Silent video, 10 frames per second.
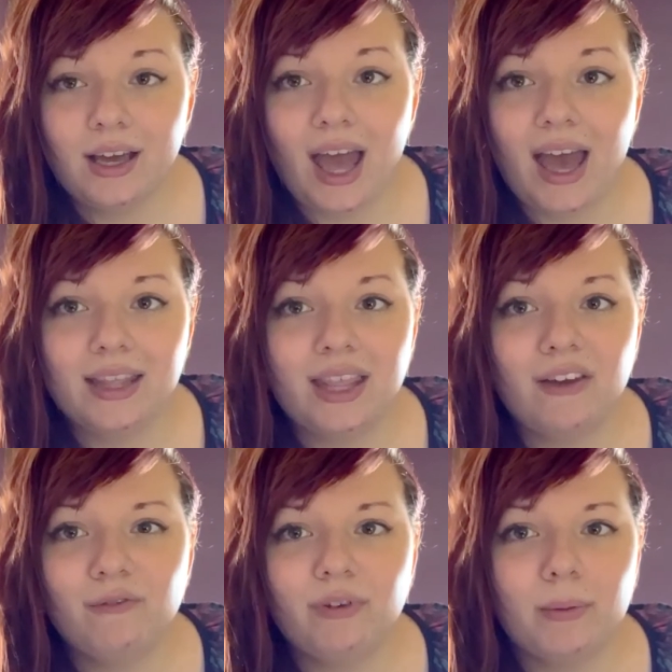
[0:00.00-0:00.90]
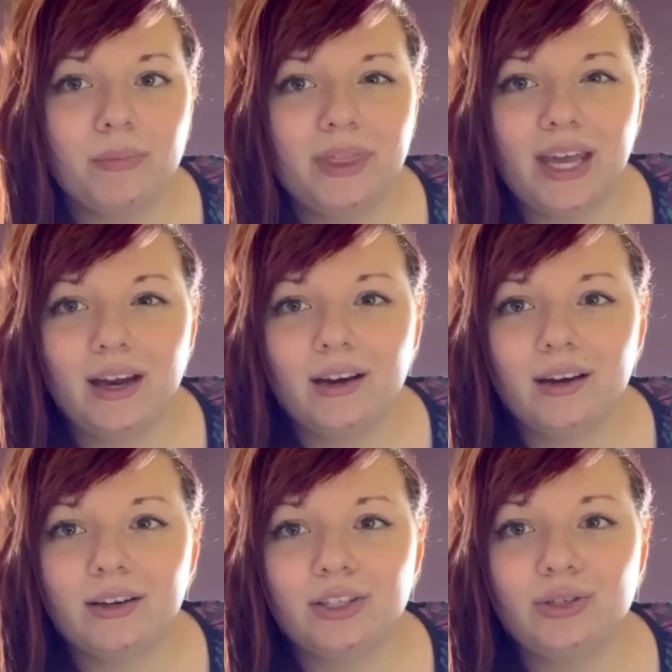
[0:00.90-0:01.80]
And then from
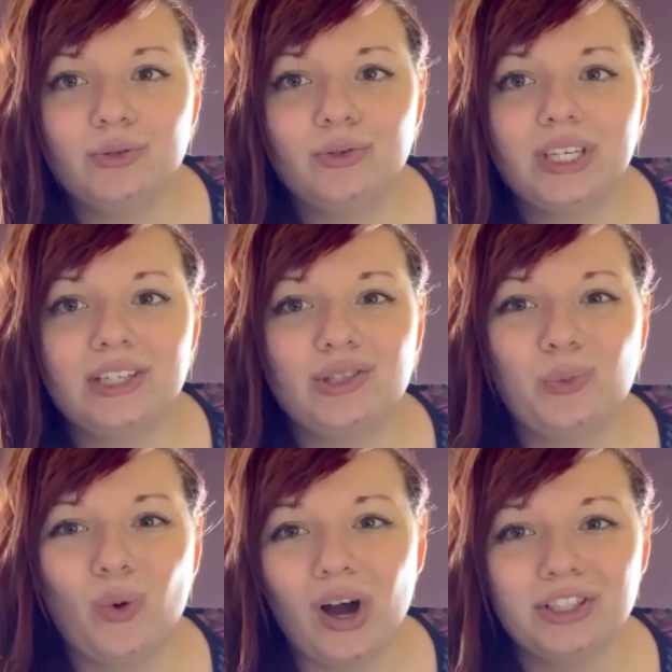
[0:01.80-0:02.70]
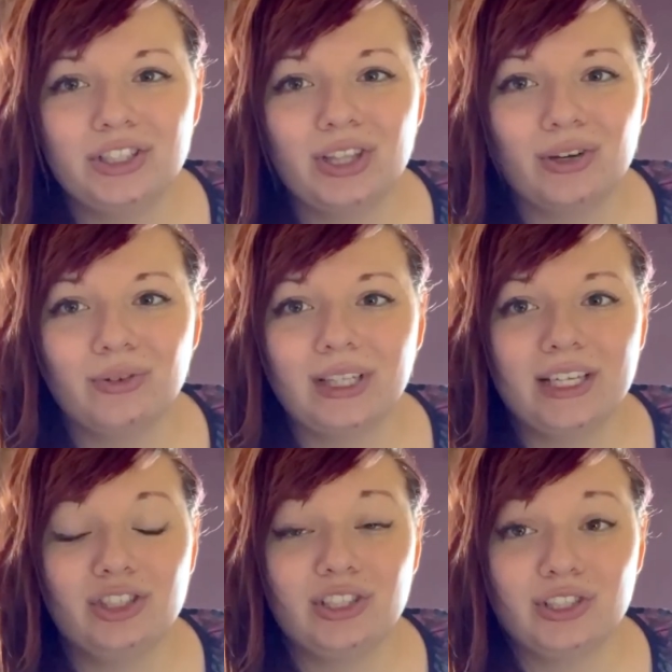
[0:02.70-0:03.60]
there, you get to watch their
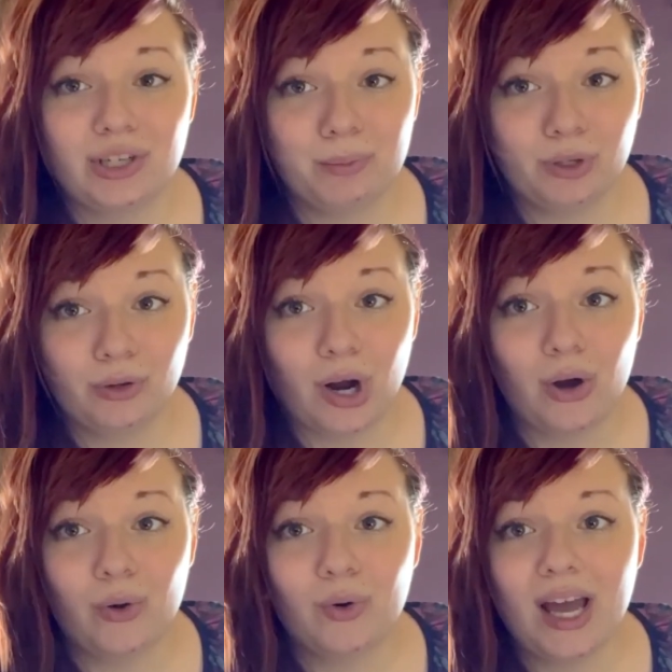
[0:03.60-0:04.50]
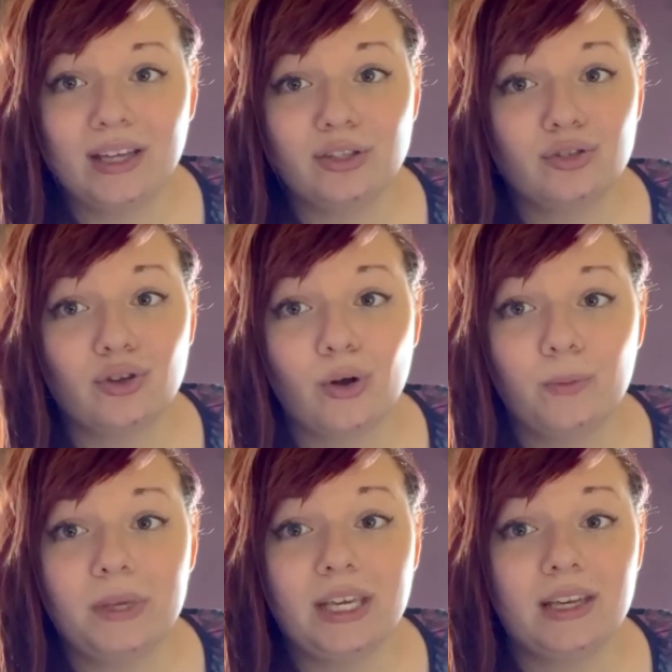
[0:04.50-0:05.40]
relationship grow and Snow
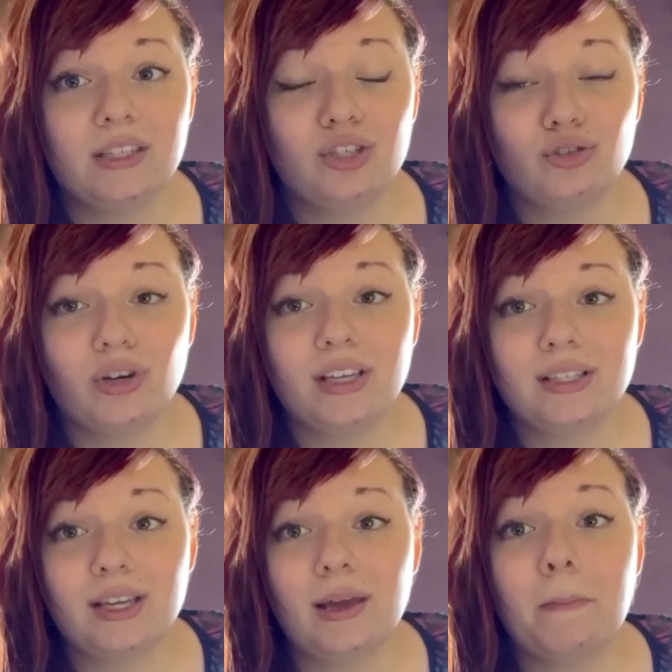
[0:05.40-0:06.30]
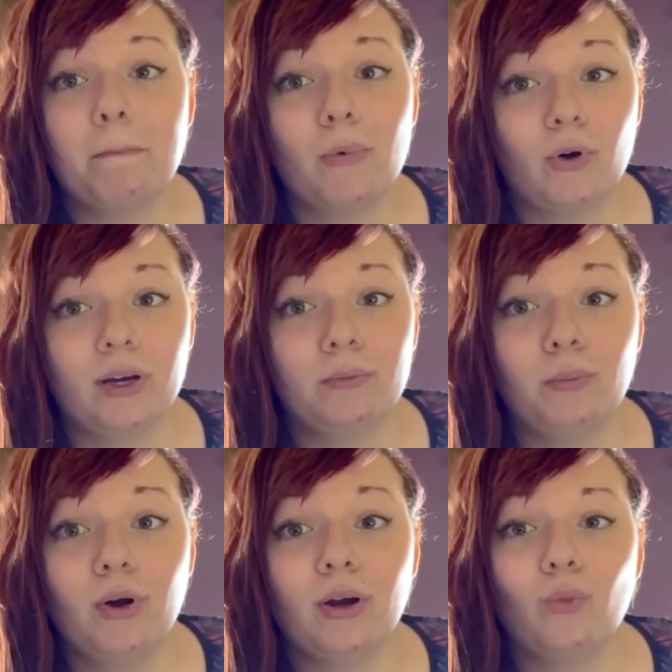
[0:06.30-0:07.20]
begin to trust him more and
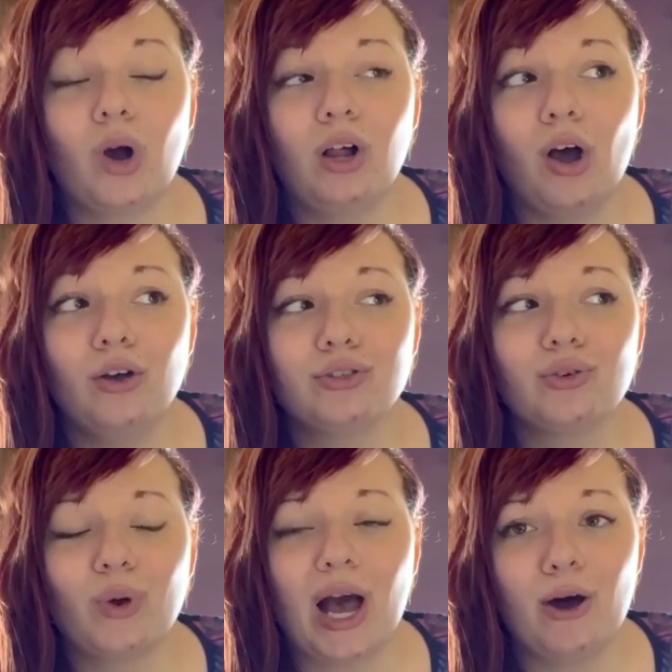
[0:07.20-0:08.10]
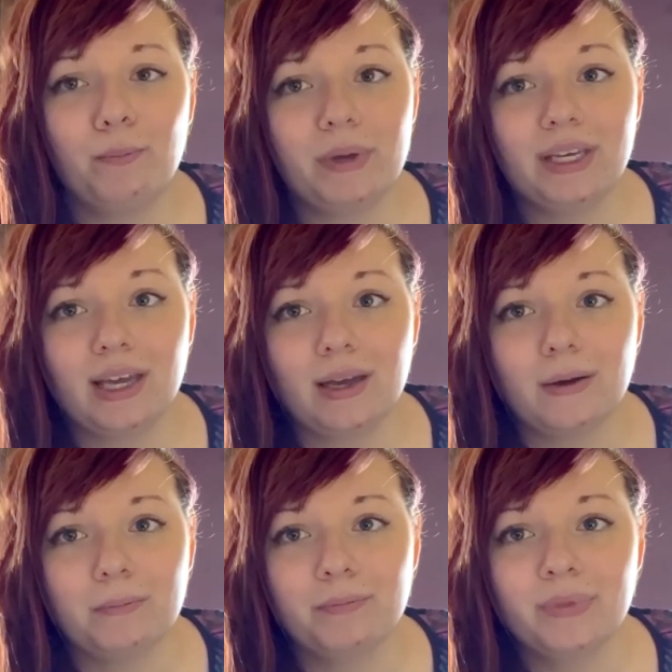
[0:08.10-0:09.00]
more while also helping
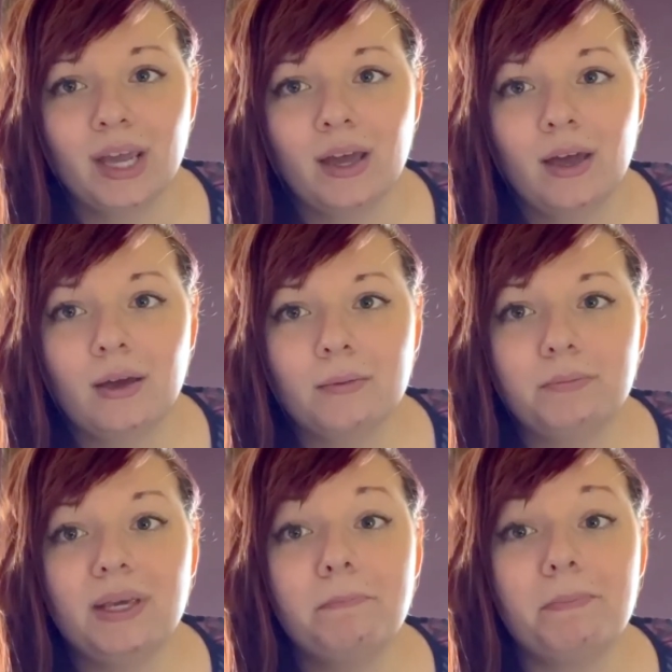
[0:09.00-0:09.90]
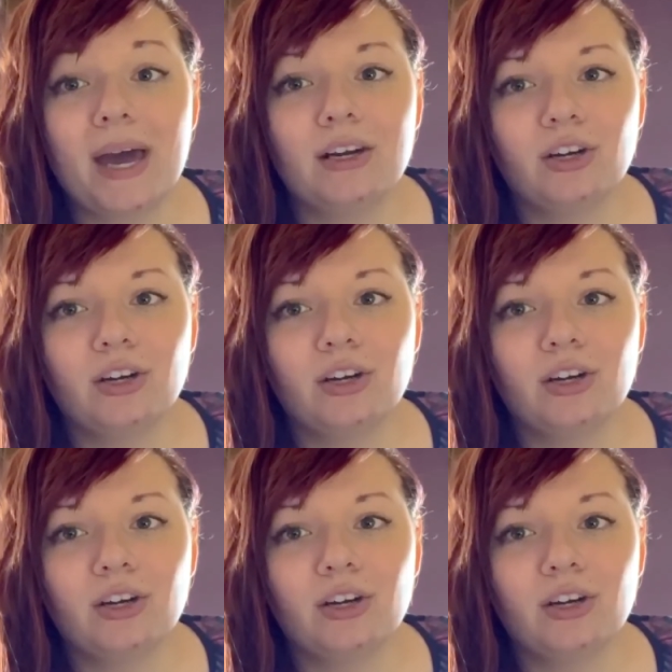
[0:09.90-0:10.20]
him be better